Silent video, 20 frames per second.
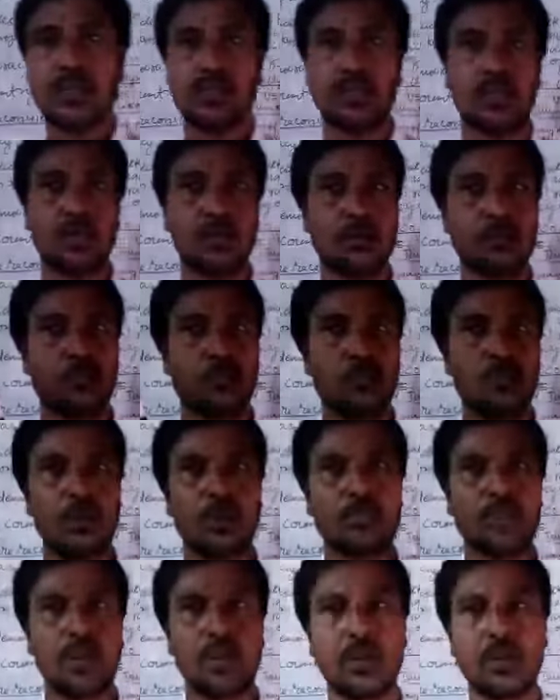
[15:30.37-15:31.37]
and their
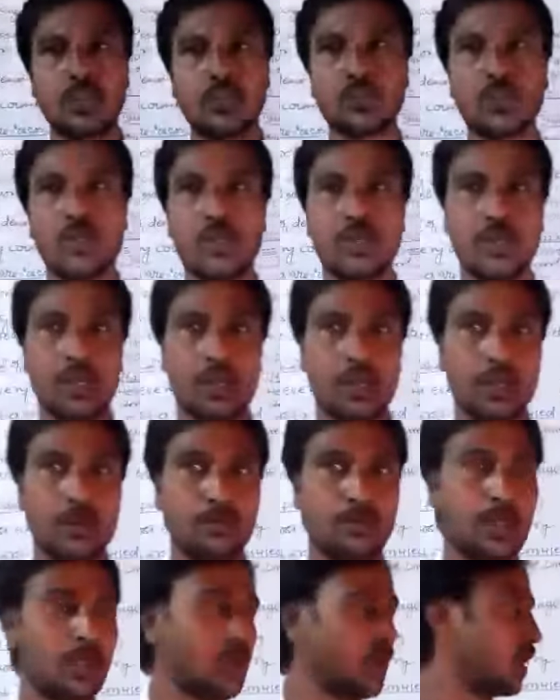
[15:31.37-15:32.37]
medals were
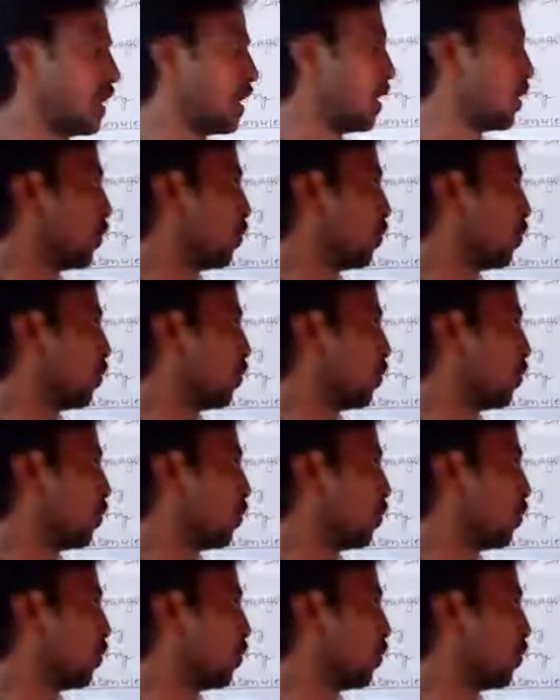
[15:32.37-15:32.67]
taken back.